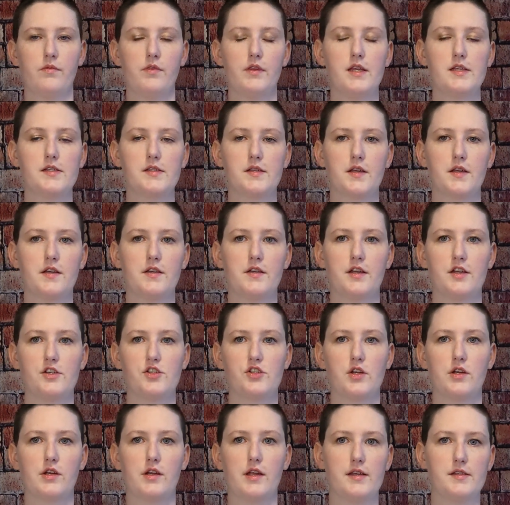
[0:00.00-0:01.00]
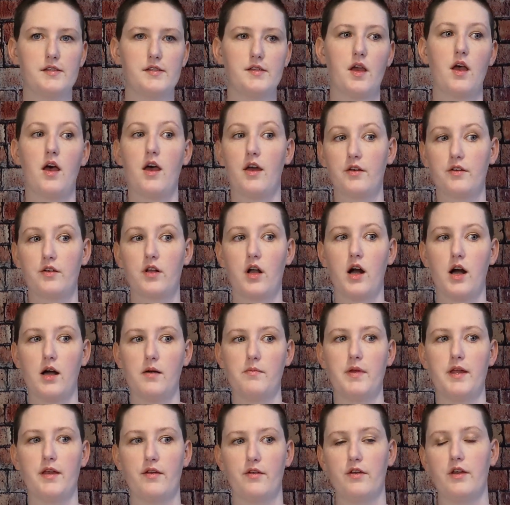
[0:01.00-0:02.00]
This condition is
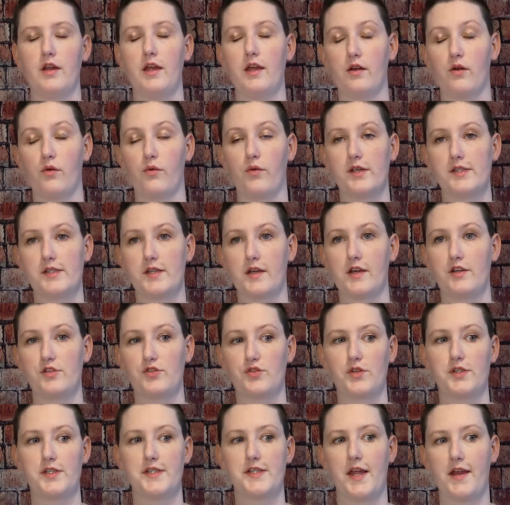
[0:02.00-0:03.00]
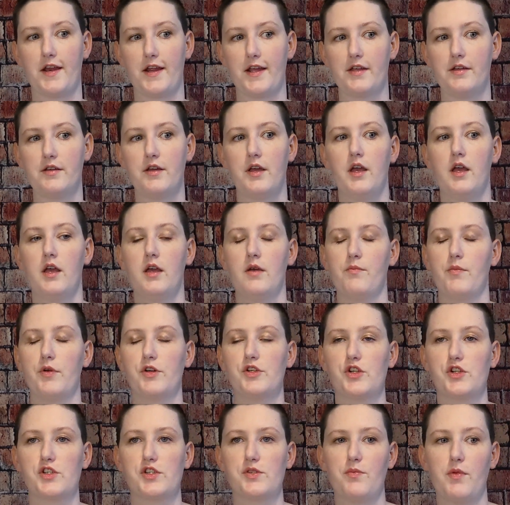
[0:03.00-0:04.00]
uncommon in a residential setting,
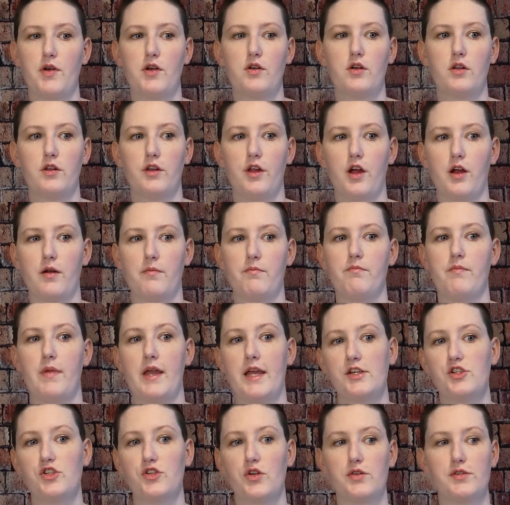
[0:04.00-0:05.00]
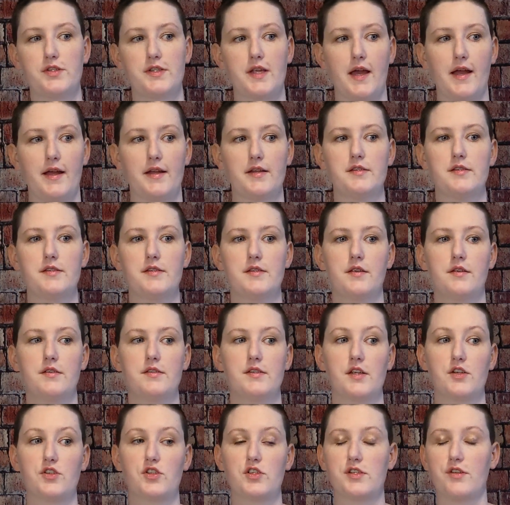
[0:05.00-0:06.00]
but your smoke alarm may show signs
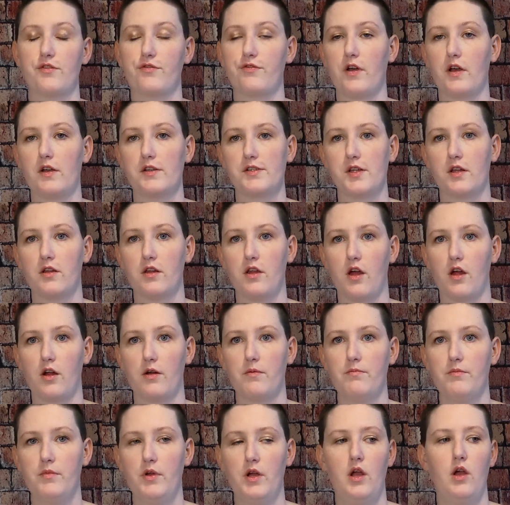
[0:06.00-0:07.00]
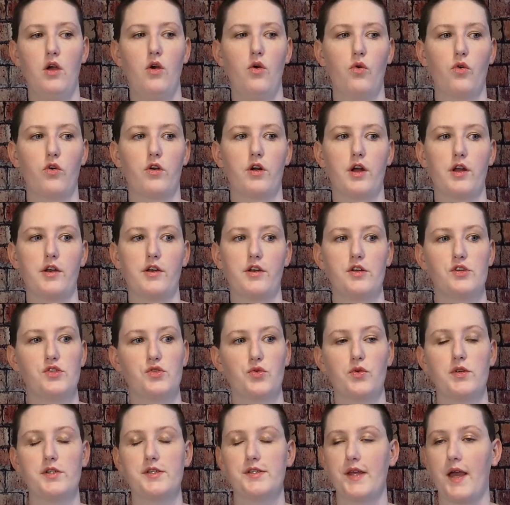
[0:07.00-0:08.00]
such as a false alarm or
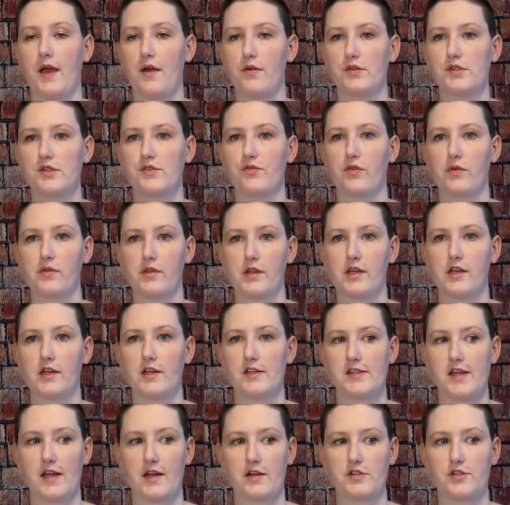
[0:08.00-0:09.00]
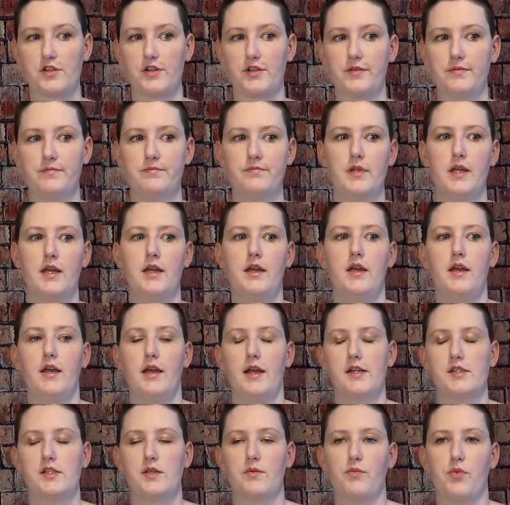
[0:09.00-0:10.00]
unusual sounds from the detector.
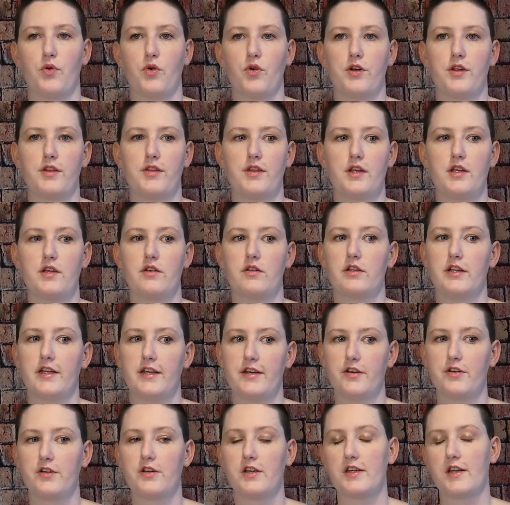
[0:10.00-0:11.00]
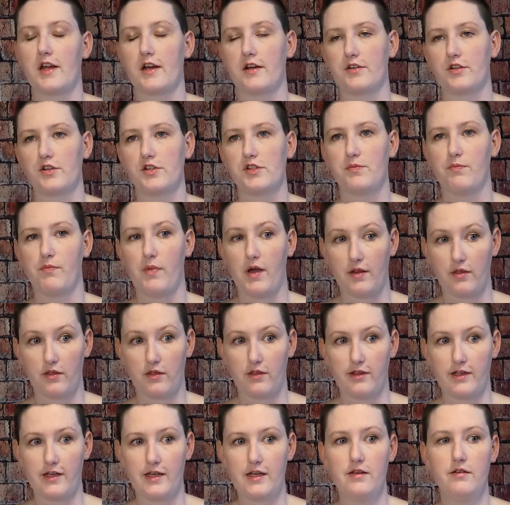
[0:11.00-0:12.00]
It's important that you clean your detectors
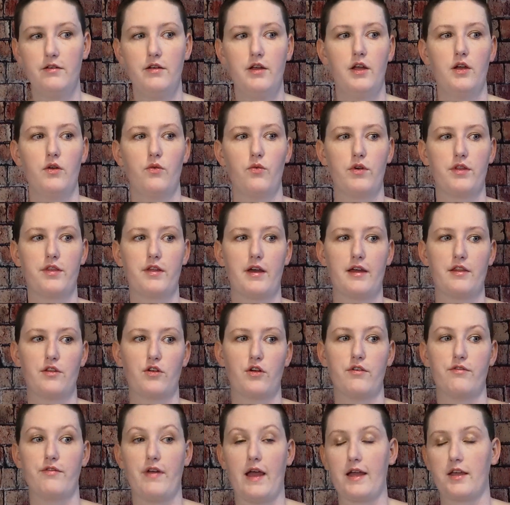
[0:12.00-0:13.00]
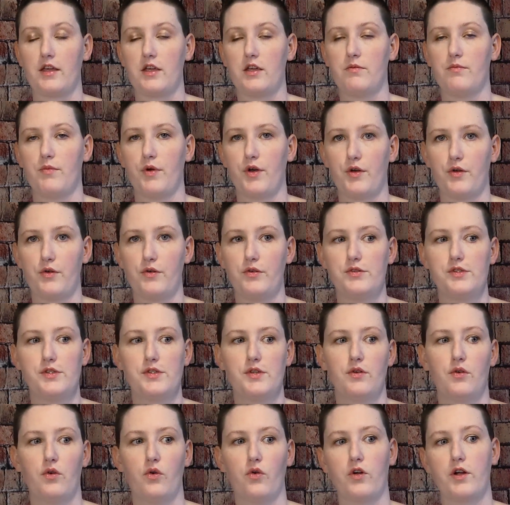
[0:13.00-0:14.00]
monthly with either a vacuum
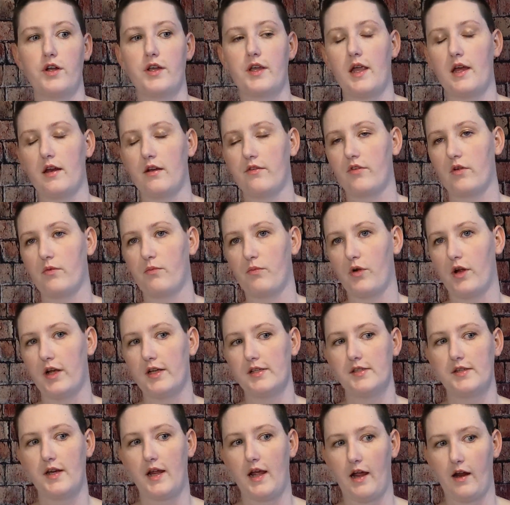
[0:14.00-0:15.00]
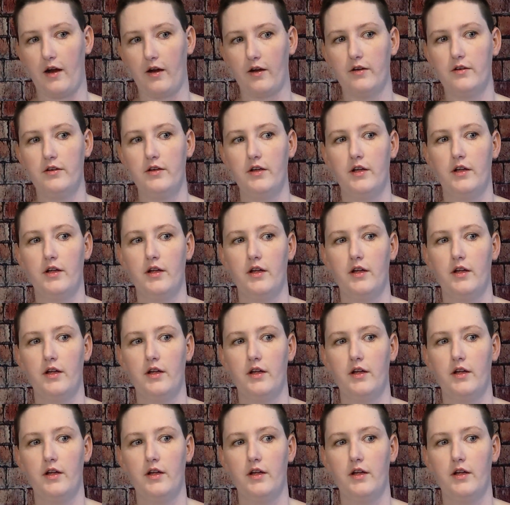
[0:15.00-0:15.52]
hose or a can of compressed air